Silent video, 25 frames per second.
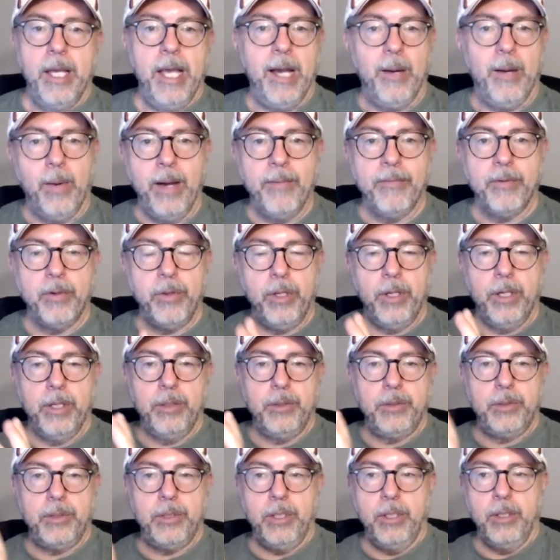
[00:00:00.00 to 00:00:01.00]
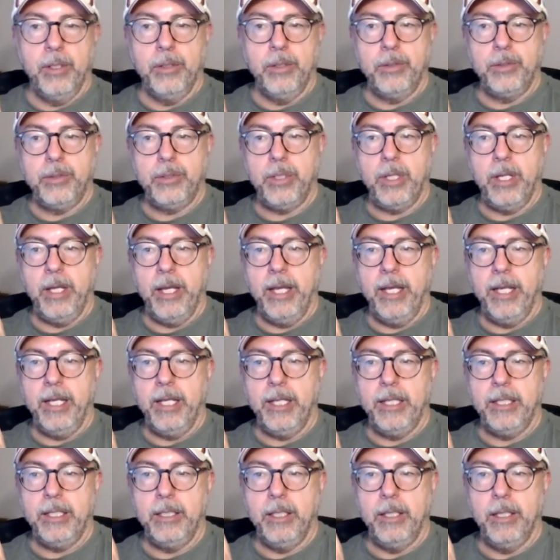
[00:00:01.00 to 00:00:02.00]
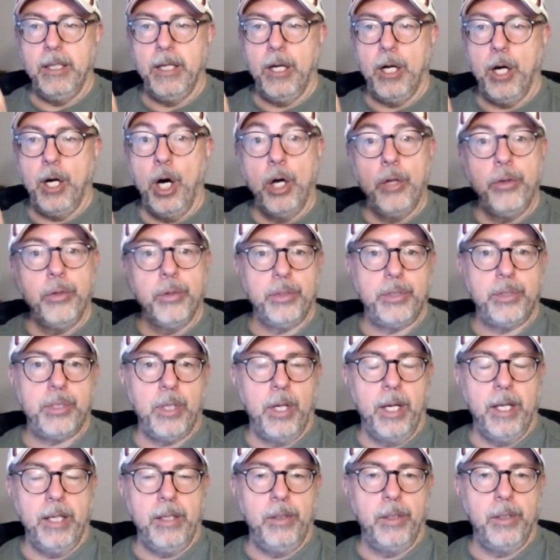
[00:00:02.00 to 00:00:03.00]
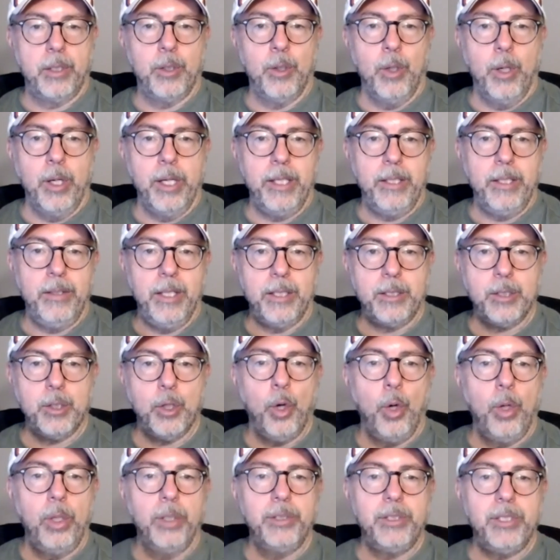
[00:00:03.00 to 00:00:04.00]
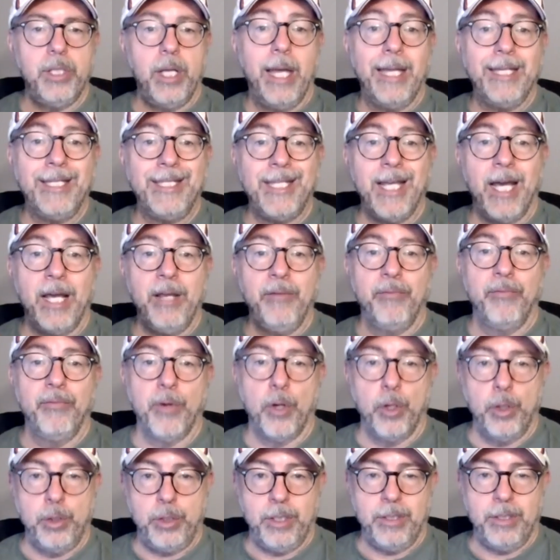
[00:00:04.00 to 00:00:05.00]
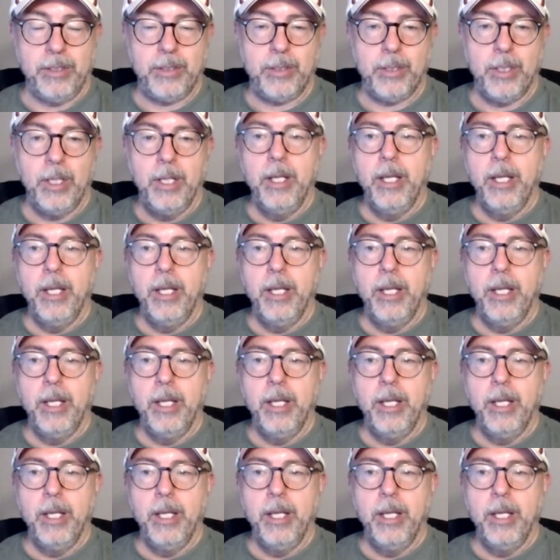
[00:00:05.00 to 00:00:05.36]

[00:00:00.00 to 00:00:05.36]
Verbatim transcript: However, there's there's a other side of the coin that's called divergence,